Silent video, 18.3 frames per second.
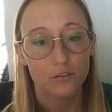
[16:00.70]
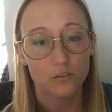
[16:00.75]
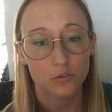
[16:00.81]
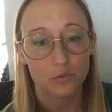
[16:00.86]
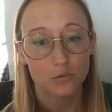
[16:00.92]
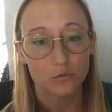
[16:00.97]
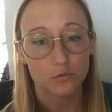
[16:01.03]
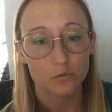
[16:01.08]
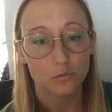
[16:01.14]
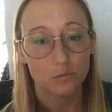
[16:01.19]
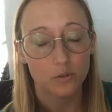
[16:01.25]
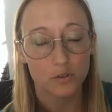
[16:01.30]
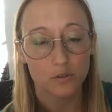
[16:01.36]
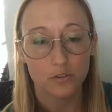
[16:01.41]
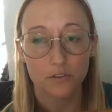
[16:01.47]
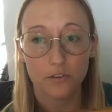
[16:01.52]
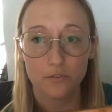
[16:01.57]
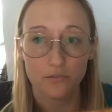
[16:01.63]
to
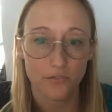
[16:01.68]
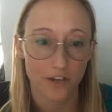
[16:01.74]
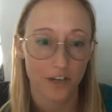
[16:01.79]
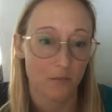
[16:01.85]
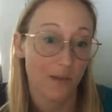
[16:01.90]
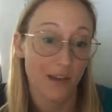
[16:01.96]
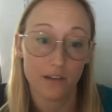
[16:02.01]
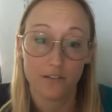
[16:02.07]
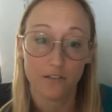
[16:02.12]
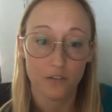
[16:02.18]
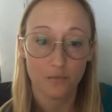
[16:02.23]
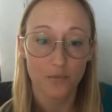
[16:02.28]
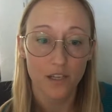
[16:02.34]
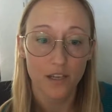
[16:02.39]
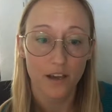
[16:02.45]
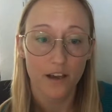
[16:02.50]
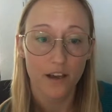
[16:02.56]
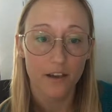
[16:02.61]
pull the frame out of the
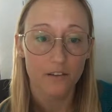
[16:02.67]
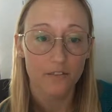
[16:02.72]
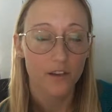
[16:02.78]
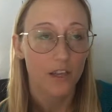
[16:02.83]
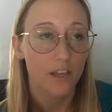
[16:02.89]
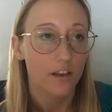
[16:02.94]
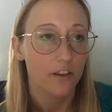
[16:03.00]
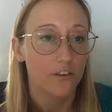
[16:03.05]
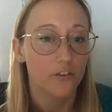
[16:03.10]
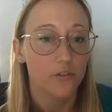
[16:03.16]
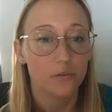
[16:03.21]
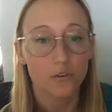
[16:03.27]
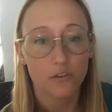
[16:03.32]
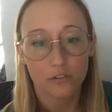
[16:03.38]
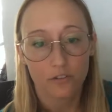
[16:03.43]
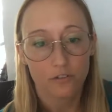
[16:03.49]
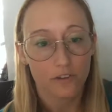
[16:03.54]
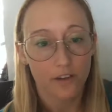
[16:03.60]
beehive. You
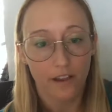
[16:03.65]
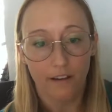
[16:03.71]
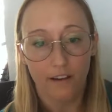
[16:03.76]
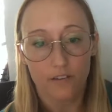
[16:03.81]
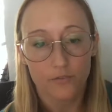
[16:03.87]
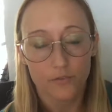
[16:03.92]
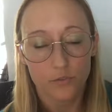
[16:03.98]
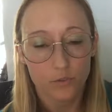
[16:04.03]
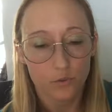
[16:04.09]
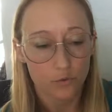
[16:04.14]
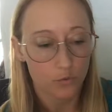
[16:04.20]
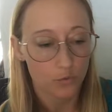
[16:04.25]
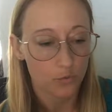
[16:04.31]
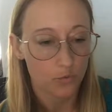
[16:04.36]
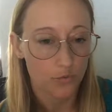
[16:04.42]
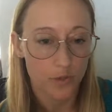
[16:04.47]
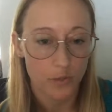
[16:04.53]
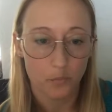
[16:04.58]
are going to have
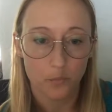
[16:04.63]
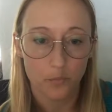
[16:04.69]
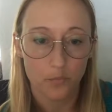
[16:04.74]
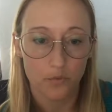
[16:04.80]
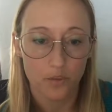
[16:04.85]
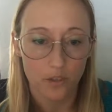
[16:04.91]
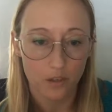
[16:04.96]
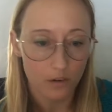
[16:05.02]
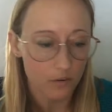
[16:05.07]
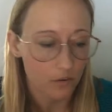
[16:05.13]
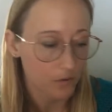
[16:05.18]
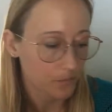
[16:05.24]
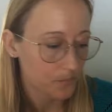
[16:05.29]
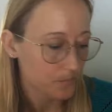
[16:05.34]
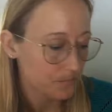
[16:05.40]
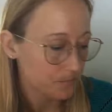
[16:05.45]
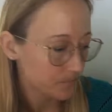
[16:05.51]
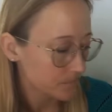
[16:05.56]
to rip the comb.
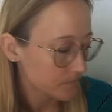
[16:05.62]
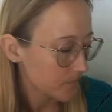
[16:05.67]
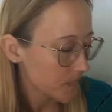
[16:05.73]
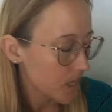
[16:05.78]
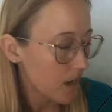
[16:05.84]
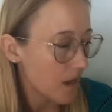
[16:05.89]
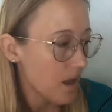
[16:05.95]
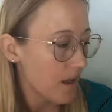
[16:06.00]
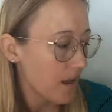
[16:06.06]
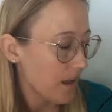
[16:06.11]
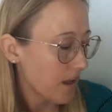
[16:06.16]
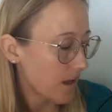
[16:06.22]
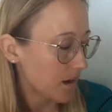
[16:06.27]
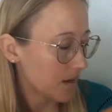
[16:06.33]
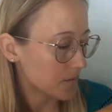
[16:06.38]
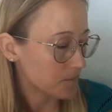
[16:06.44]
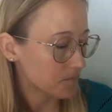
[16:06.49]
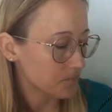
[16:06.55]

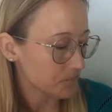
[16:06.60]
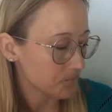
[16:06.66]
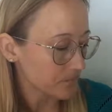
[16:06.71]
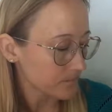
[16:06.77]
um,